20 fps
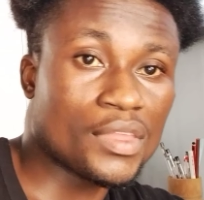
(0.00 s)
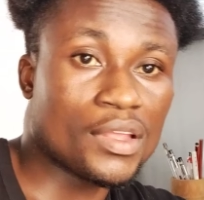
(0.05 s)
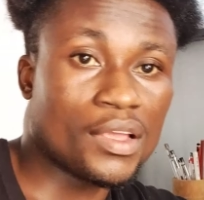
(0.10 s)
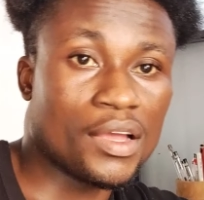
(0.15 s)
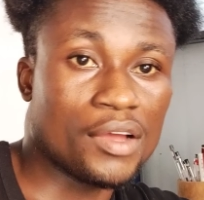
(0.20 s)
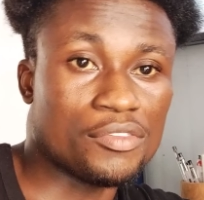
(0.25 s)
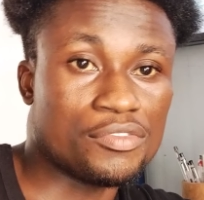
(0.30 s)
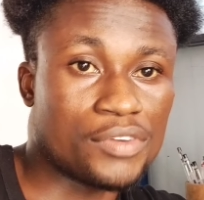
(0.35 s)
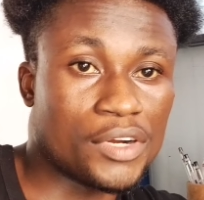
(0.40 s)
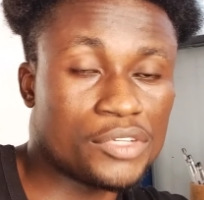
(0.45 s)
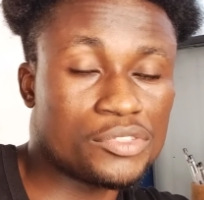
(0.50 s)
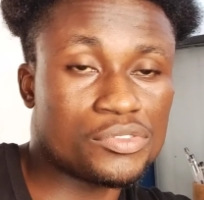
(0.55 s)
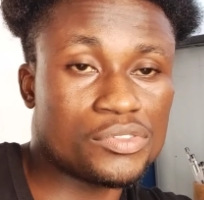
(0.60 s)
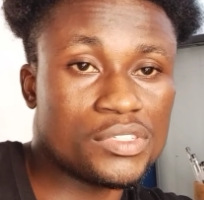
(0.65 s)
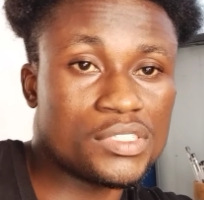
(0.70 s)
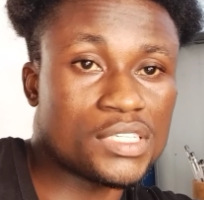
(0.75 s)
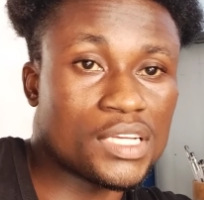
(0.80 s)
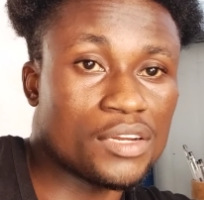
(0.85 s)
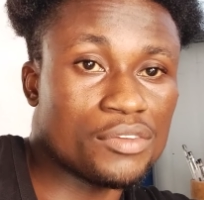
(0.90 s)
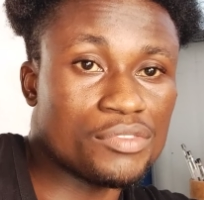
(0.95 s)
a flat screen
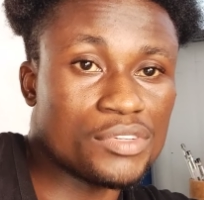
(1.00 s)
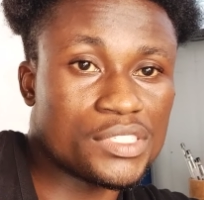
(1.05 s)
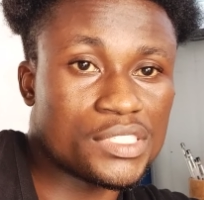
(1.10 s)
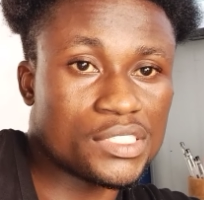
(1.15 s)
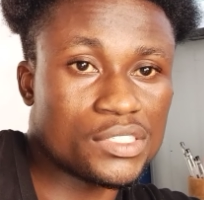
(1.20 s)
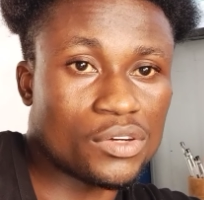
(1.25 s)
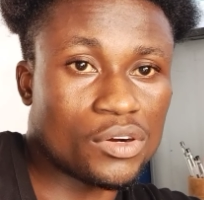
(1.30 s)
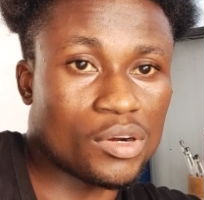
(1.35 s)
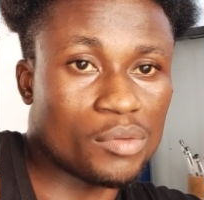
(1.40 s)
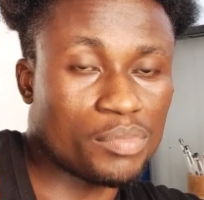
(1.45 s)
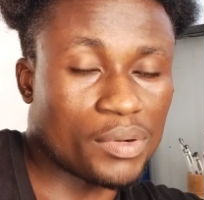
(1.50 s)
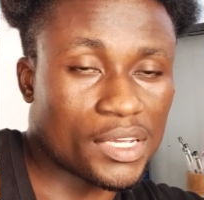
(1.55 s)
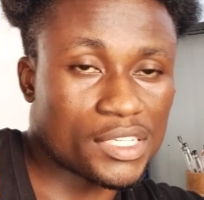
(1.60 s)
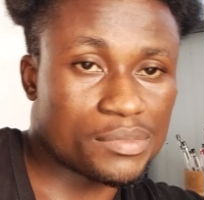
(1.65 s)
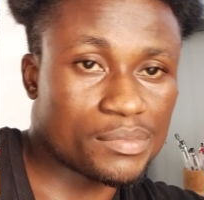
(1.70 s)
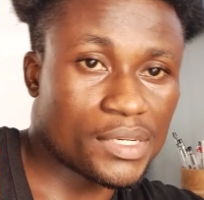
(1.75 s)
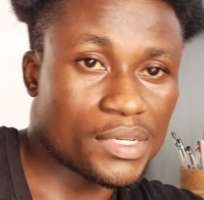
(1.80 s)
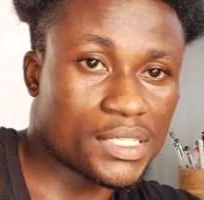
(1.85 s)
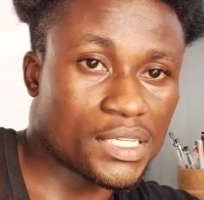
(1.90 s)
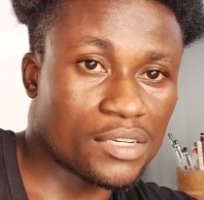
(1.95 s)
television or a
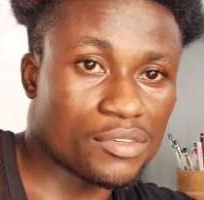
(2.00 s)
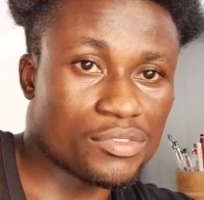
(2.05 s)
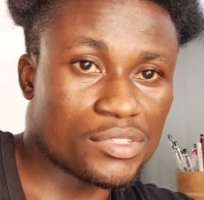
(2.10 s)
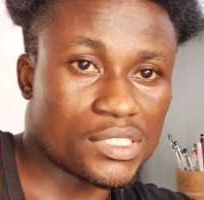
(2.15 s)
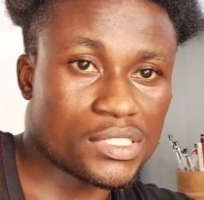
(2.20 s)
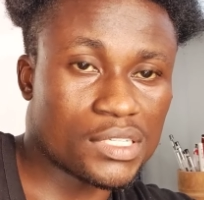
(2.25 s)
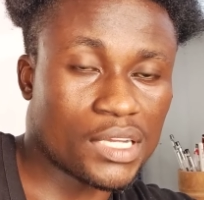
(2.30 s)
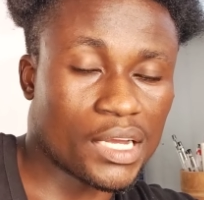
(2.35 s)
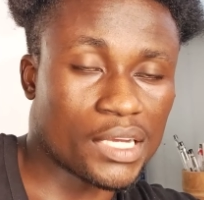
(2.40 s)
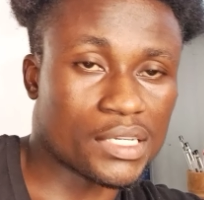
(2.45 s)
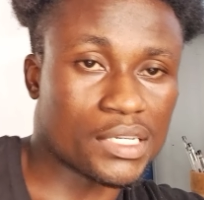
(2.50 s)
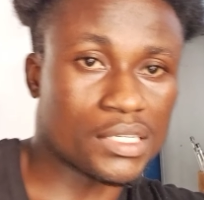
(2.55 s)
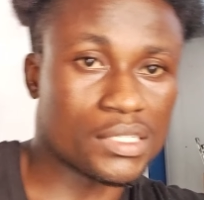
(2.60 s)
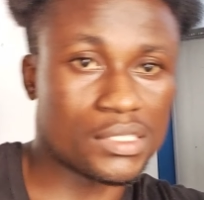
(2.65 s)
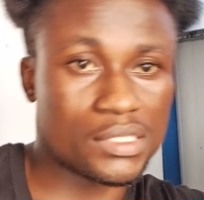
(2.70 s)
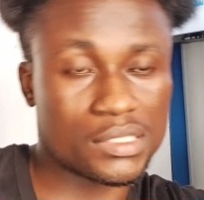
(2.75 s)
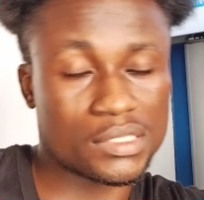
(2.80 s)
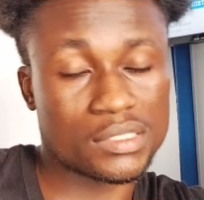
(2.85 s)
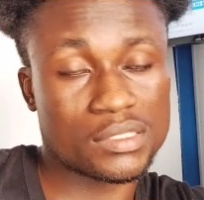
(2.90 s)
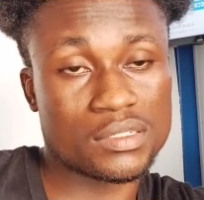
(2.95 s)
plasma television like
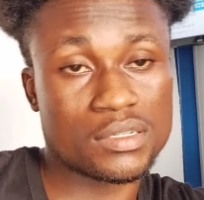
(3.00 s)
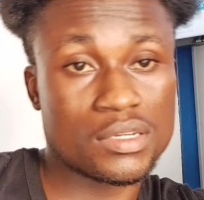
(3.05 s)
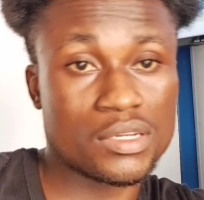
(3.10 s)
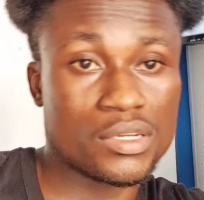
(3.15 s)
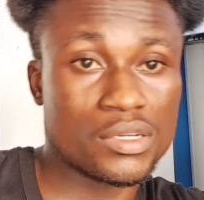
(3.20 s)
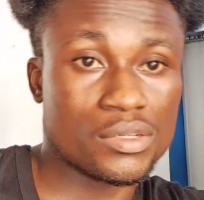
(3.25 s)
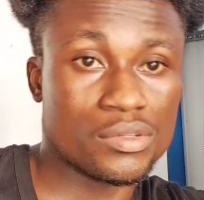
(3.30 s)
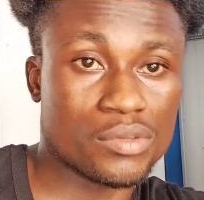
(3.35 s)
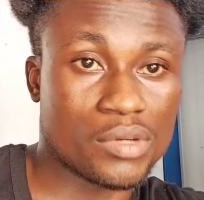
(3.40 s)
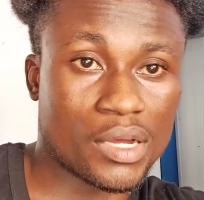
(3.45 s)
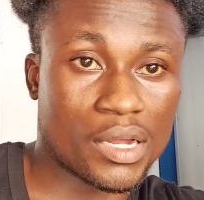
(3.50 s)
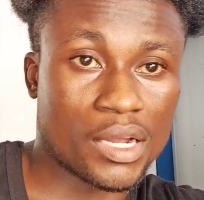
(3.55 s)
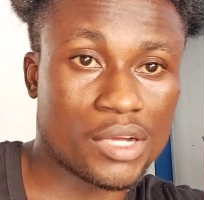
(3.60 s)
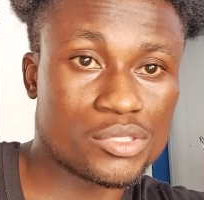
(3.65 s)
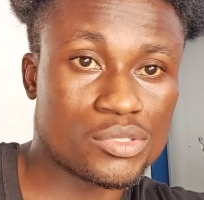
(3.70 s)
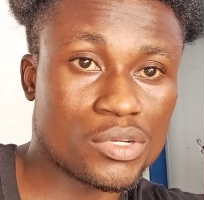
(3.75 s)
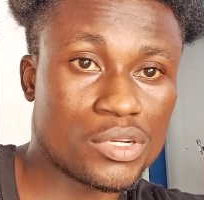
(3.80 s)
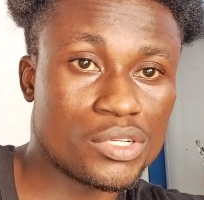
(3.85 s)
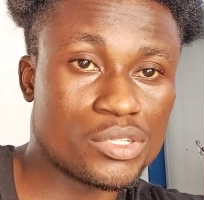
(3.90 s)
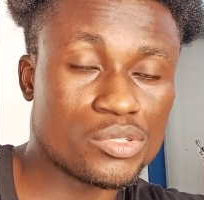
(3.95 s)
this, you can
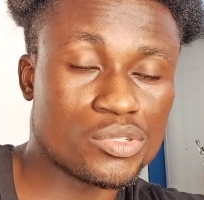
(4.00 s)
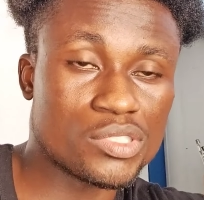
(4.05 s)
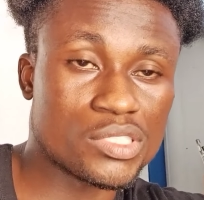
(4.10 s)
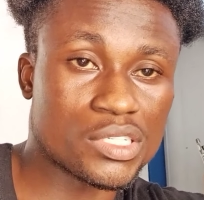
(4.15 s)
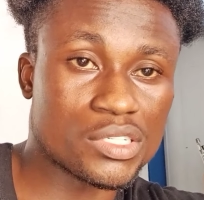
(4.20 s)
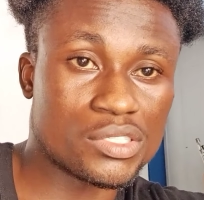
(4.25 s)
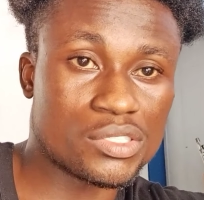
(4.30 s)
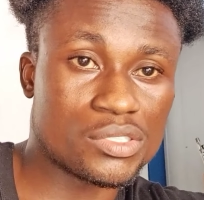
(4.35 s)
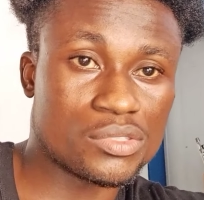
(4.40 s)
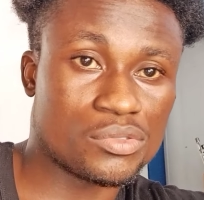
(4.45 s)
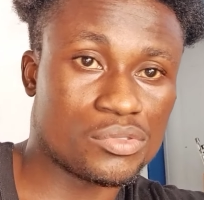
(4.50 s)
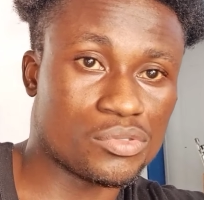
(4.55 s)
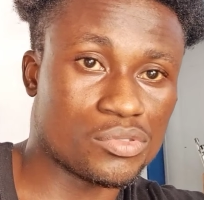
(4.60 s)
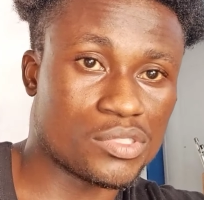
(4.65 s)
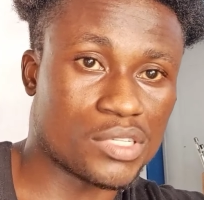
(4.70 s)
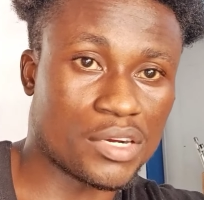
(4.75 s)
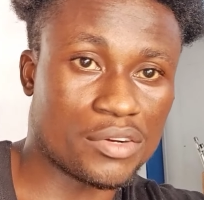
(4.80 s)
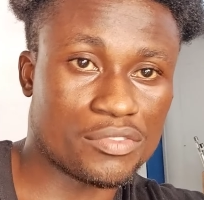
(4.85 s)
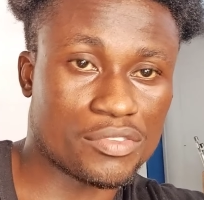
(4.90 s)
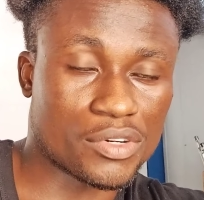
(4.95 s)
actually use it to
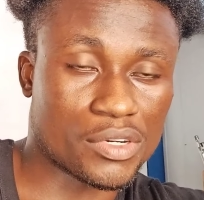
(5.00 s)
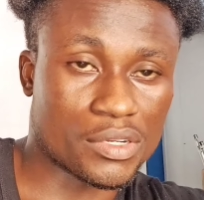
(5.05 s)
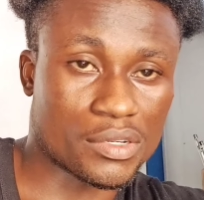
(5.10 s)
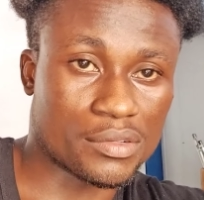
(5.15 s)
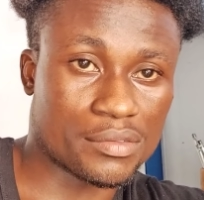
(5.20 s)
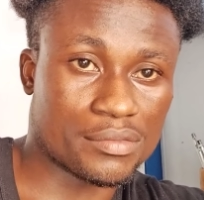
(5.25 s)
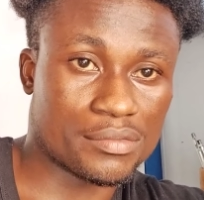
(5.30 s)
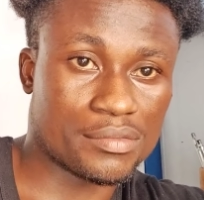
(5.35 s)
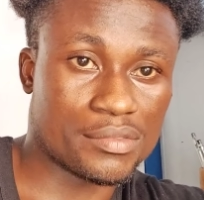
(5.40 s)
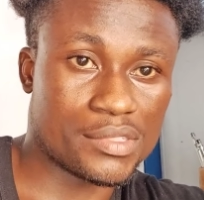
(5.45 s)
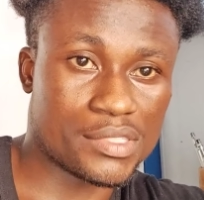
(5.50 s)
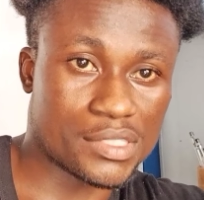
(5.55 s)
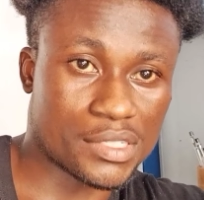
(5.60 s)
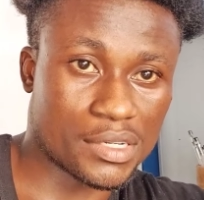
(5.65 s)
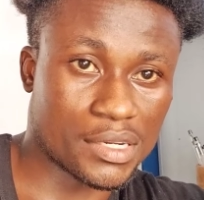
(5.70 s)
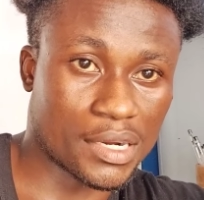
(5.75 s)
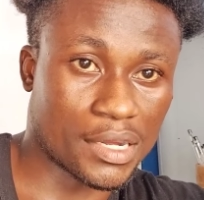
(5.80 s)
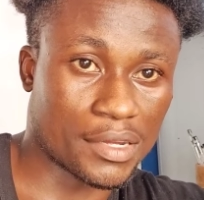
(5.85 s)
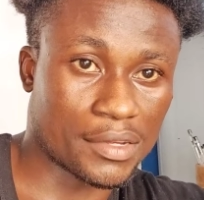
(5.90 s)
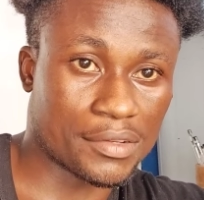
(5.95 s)
track for the
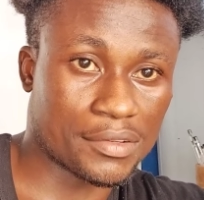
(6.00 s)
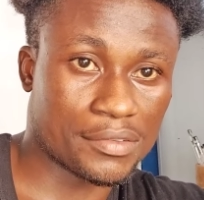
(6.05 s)
signal,